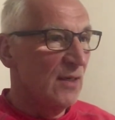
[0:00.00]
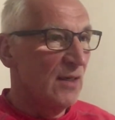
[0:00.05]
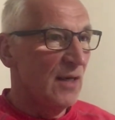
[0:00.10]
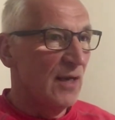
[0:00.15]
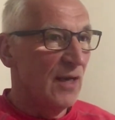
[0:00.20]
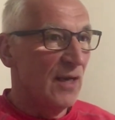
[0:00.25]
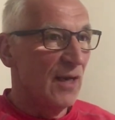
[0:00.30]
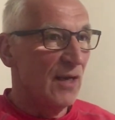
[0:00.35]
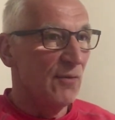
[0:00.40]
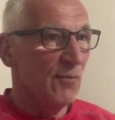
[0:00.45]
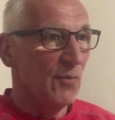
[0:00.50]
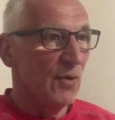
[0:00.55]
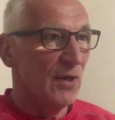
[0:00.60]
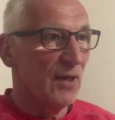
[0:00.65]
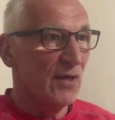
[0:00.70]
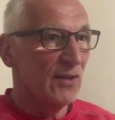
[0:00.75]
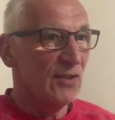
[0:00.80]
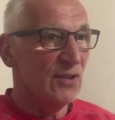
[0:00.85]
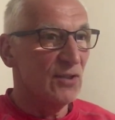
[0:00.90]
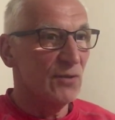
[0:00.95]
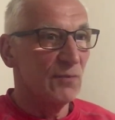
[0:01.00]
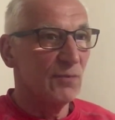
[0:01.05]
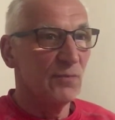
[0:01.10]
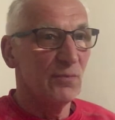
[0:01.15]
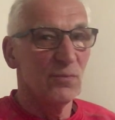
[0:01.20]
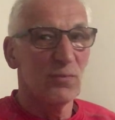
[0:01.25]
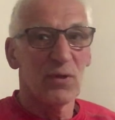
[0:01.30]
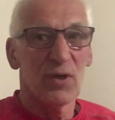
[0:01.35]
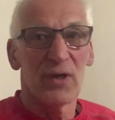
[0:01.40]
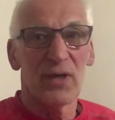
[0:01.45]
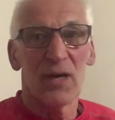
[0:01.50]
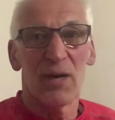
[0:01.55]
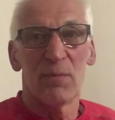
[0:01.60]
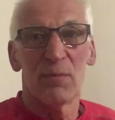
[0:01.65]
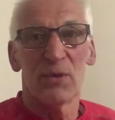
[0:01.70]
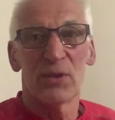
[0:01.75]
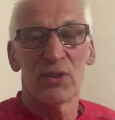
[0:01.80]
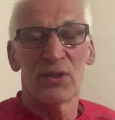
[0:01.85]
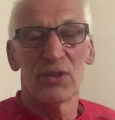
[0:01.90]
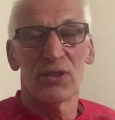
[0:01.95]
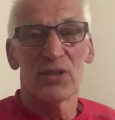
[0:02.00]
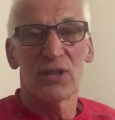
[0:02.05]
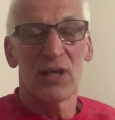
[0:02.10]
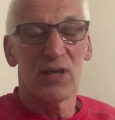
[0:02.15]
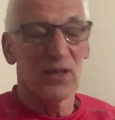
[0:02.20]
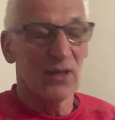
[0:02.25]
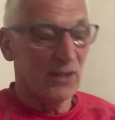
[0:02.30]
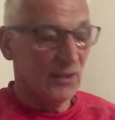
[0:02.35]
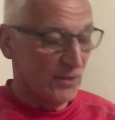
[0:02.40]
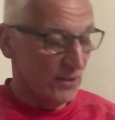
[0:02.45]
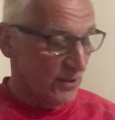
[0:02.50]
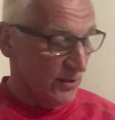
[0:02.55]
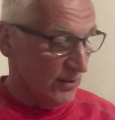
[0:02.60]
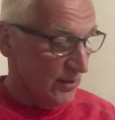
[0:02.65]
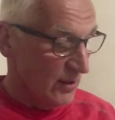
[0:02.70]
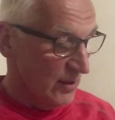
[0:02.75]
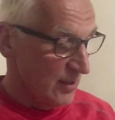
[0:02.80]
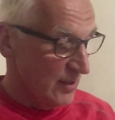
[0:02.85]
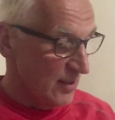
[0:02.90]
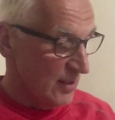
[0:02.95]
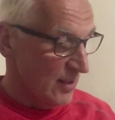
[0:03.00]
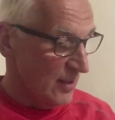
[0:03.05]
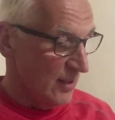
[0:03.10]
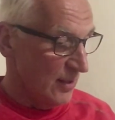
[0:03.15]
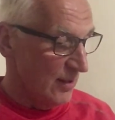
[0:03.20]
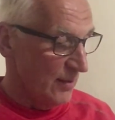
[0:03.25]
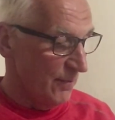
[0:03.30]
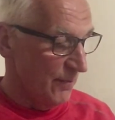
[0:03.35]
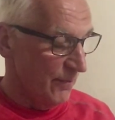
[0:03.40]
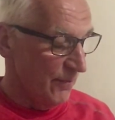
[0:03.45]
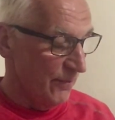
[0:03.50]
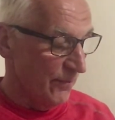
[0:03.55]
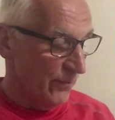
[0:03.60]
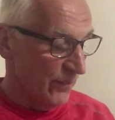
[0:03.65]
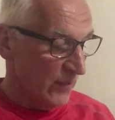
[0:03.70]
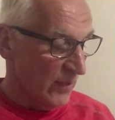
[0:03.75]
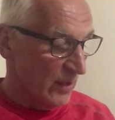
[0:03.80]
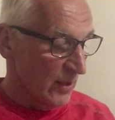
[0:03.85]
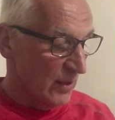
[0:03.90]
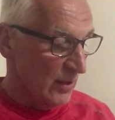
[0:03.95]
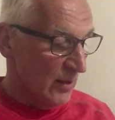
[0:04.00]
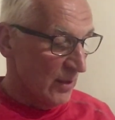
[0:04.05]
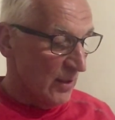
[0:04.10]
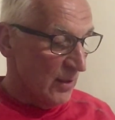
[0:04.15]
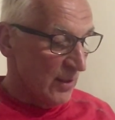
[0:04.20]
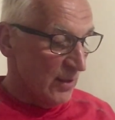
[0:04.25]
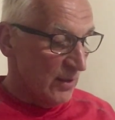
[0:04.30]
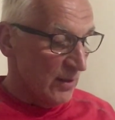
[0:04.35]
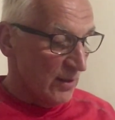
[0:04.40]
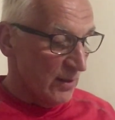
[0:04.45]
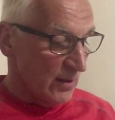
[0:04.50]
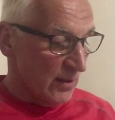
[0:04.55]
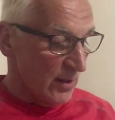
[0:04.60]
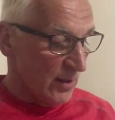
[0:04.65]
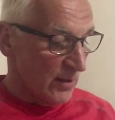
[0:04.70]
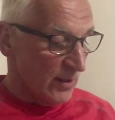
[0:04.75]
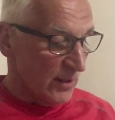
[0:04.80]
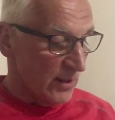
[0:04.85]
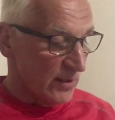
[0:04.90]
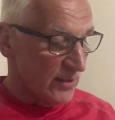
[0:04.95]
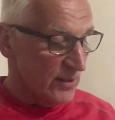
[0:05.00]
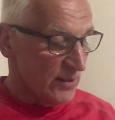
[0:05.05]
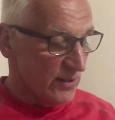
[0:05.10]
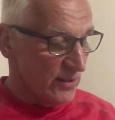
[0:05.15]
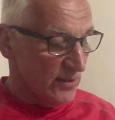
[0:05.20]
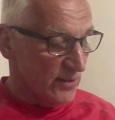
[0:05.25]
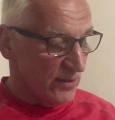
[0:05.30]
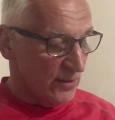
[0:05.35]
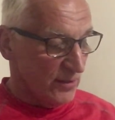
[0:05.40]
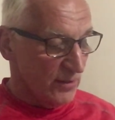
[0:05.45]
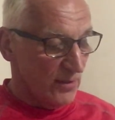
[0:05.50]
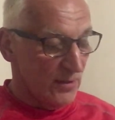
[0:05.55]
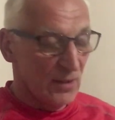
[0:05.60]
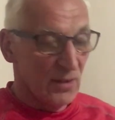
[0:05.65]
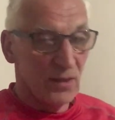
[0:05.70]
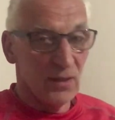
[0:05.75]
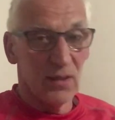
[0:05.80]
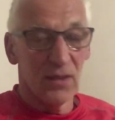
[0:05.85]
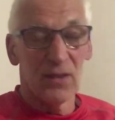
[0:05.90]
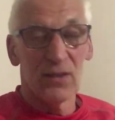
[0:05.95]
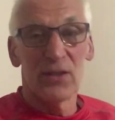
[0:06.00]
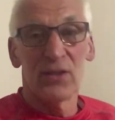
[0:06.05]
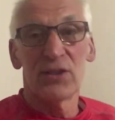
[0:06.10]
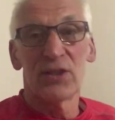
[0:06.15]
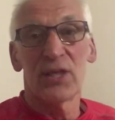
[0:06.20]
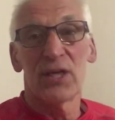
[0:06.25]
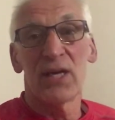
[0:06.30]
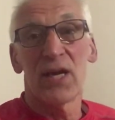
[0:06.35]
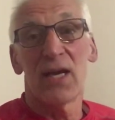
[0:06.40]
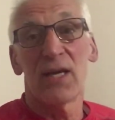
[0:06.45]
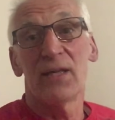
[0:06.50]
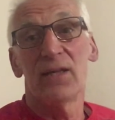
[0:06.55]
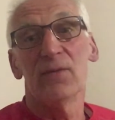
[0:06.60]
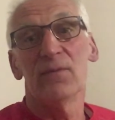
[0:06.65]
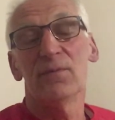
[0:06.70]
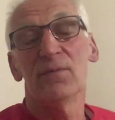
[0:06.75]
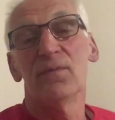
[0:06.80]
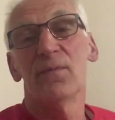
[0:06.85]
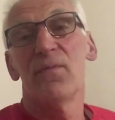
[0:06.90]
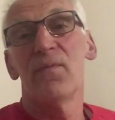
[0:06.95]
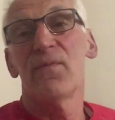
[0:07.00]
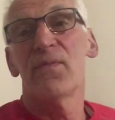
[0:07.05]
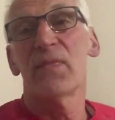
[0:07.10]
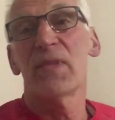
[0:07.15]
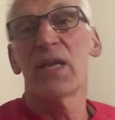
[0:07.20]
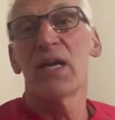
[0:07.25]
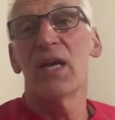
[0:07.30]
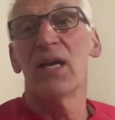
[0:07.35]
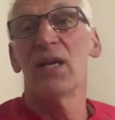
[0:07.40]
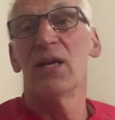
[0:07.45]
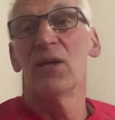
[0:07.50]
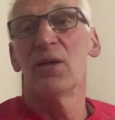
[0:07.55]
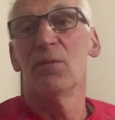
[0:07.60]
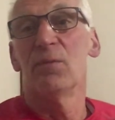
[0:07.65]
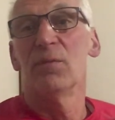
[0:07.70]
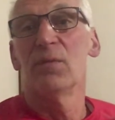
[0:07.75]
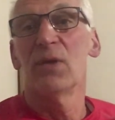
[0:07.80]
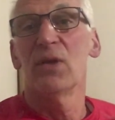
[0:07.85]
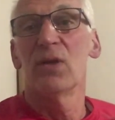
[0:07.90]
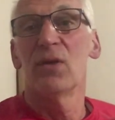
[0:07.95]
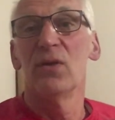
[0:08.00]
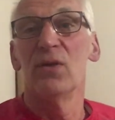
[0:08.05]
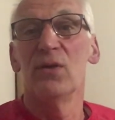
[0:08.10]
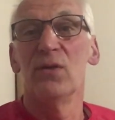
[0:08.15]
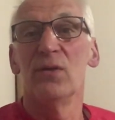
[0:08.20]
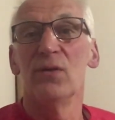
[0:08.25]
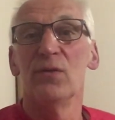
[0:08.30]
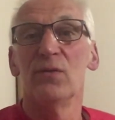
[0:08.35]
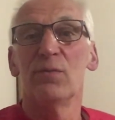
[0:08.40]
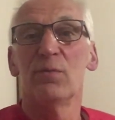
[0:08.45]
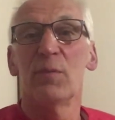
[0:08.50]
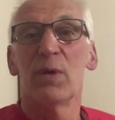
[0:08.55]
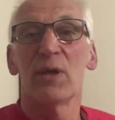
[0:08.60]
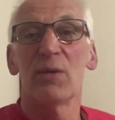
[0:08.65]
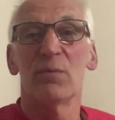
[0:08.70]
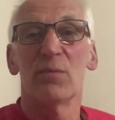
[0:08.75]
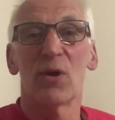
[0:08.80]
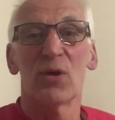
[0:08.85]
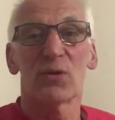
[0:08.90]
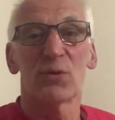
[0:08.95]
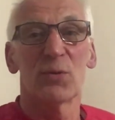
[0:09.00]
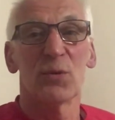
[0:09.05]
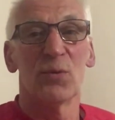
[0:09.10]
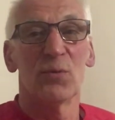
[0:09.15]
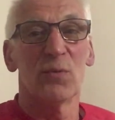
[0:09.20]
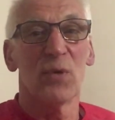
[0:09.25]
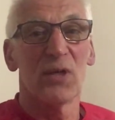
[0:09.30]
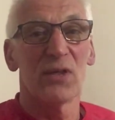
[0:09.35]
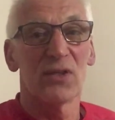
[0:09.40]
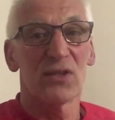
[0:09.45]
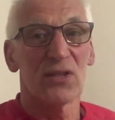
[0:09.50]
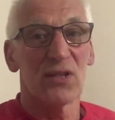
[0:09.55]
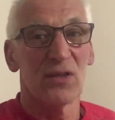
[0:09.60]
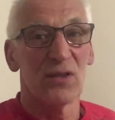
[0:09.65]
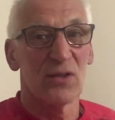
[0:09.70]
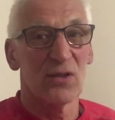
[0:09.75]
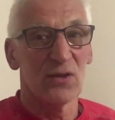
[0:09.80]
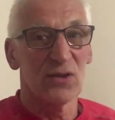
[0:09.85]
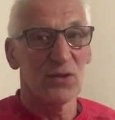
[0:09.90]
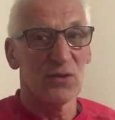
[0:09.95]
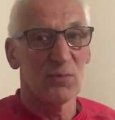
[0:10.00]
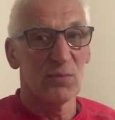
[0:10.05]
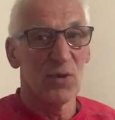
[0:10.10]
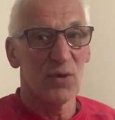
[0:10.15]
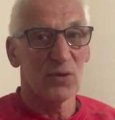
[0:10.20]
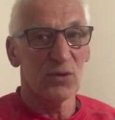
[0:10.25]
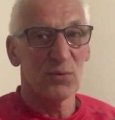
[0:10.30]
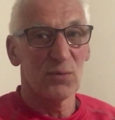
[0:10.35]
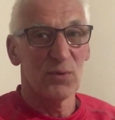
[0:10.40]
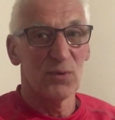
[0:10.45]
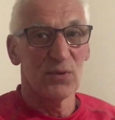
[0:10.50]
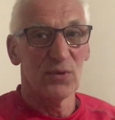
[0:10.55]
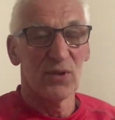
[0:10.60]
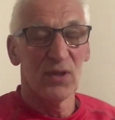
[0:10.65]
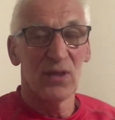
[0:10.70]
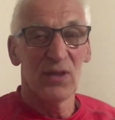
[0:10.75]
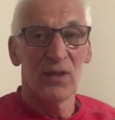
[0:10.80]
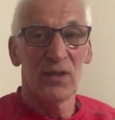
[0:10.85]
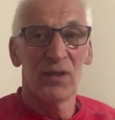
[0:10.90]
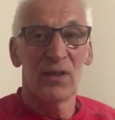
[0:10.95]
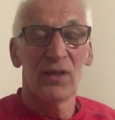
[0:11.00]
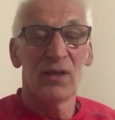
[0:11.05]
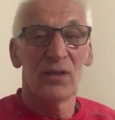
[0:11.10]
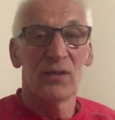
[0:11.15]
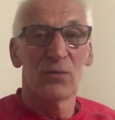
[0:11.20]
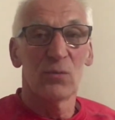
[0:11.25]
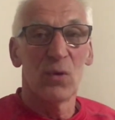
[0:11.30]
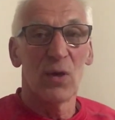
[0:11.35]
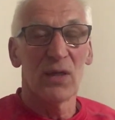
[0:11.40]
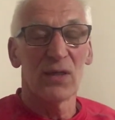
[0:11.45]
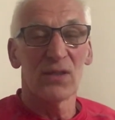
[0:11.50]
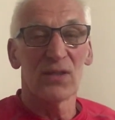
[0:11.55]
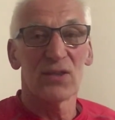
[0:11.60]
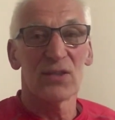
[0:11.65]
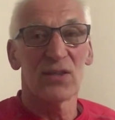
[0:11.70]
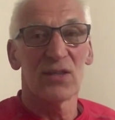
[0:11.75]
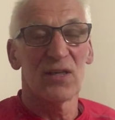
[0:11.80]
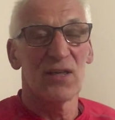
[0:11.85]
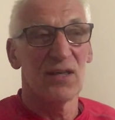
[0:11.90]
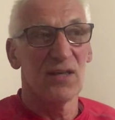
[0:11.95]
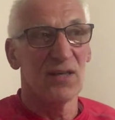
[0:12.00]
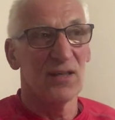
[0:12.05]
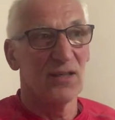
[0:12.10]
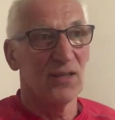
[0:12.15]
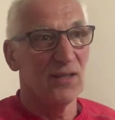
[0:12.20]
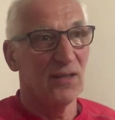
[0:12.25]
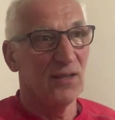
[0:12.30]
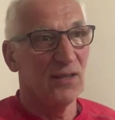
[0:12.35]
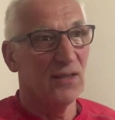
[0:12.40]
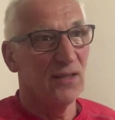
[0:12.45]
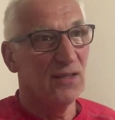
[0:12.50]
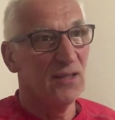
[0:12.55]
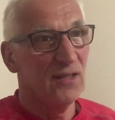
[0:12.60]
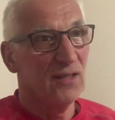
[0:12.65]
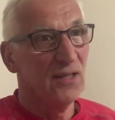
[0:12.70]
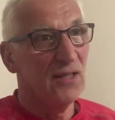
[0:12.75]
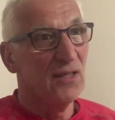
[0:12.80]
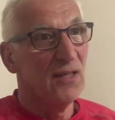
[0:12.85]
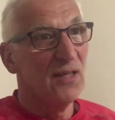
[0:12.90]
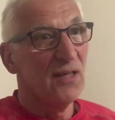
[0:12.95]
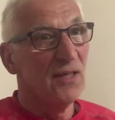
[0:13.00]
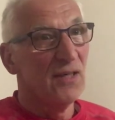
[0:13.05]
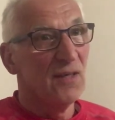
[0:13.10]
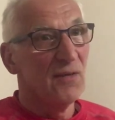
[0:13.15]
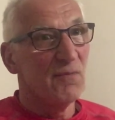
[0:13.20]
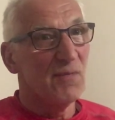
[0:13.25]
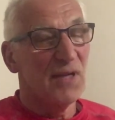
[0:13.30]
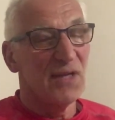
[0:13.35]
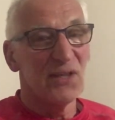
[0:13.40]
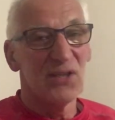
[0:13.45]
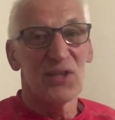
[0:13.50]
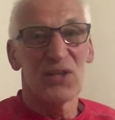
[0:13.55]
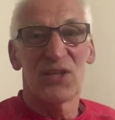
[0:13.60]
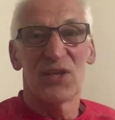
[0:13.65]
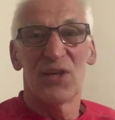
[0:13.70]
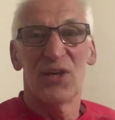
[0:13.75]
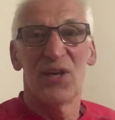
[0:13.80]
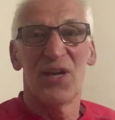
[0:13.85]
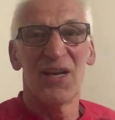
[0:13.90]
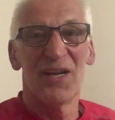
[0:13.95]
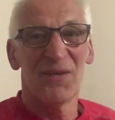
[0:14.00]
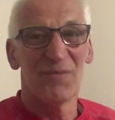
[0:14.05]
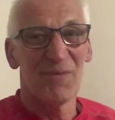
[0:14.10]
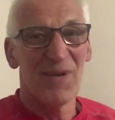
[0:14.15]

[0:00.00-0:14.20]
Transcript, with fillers: and we had some pretty ambitious targets. Um, I guess uh, the G8, um, who beat Broxbourne once and lost to Broxbourne once, uh, managed to,